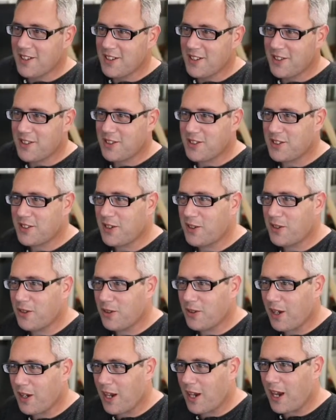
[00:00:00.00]

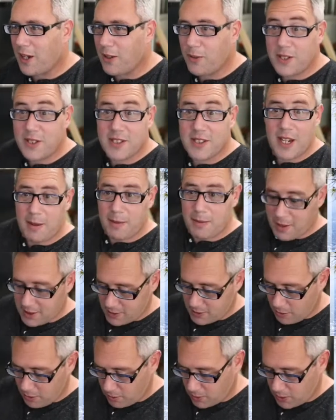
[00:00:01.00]
So how do we time
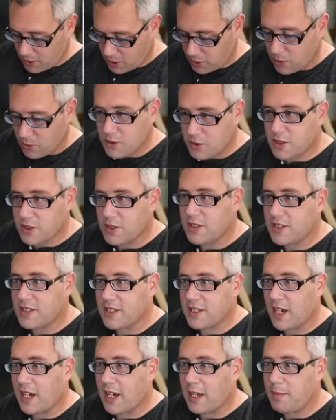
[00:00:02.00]
this? Well, we use the
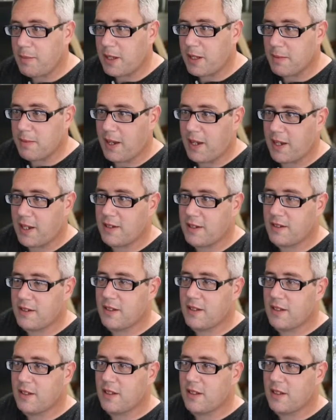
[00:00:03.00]
time command.